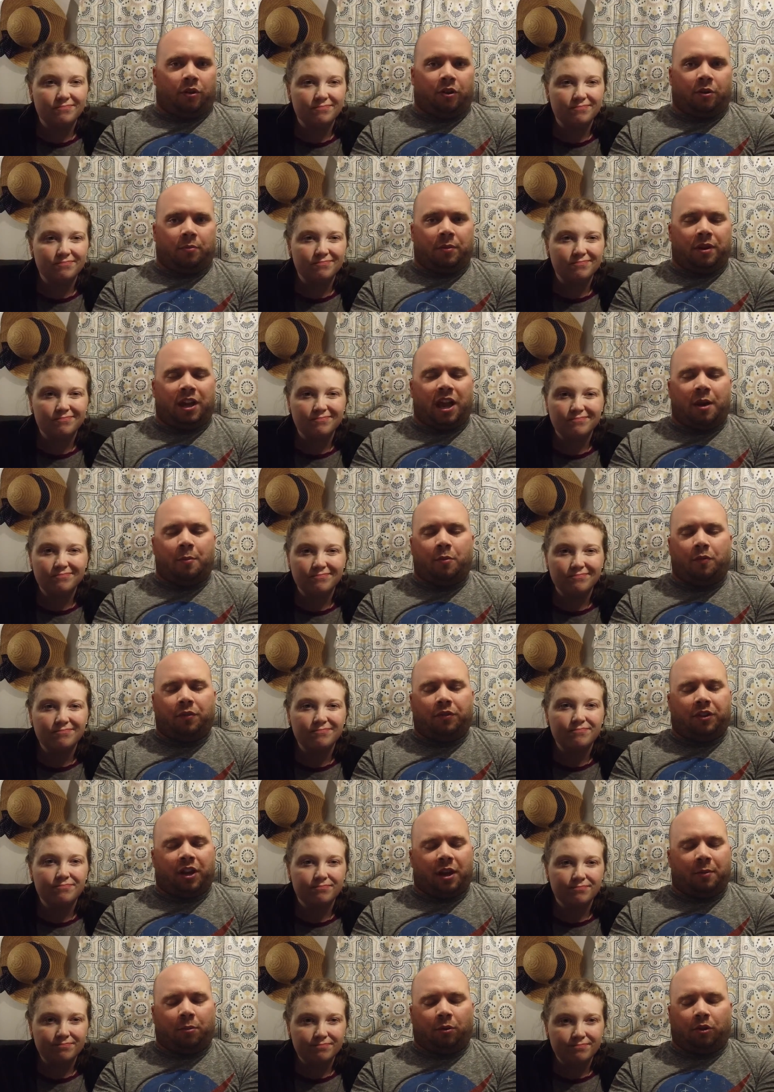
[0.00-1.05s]
Speaker 1: with them. You can't move
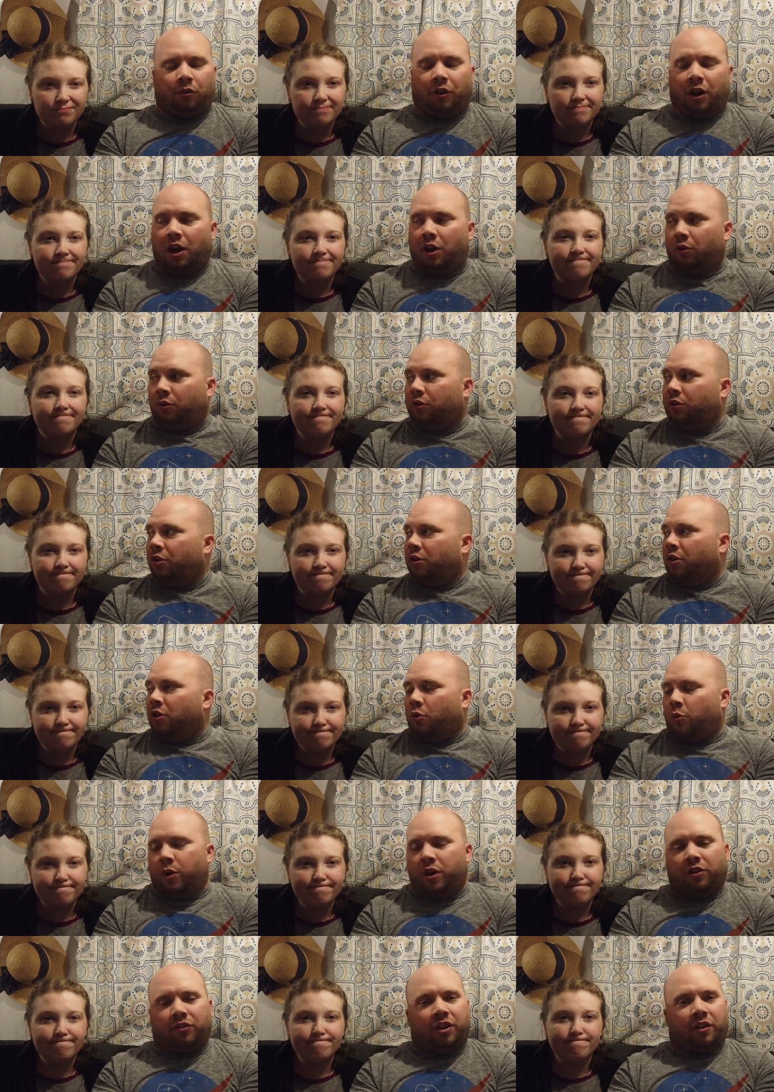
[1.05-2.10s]
the table around.
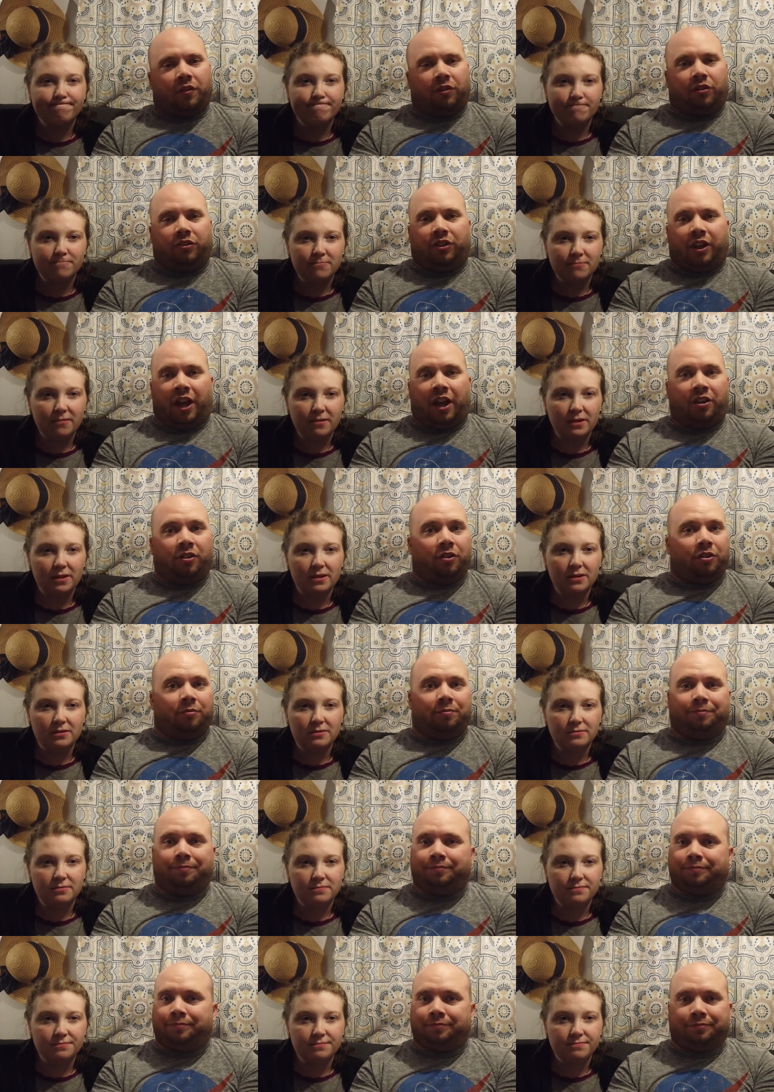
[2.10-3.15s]
We just have a standard,
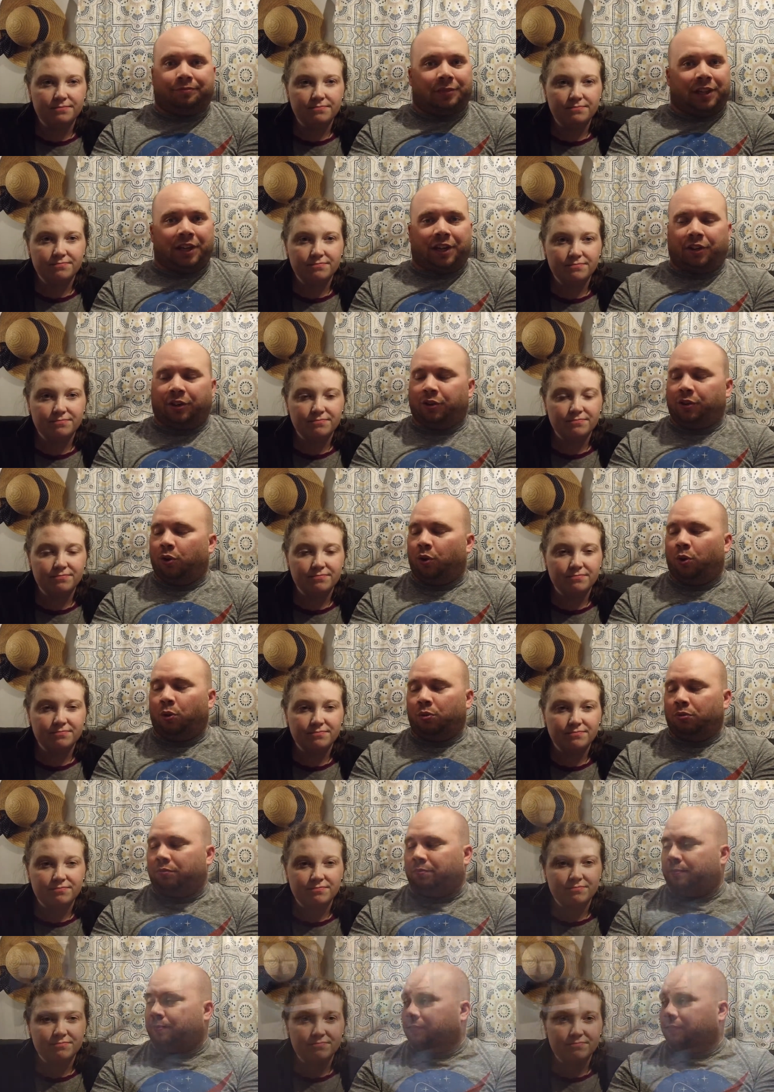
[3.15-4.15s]
regular old.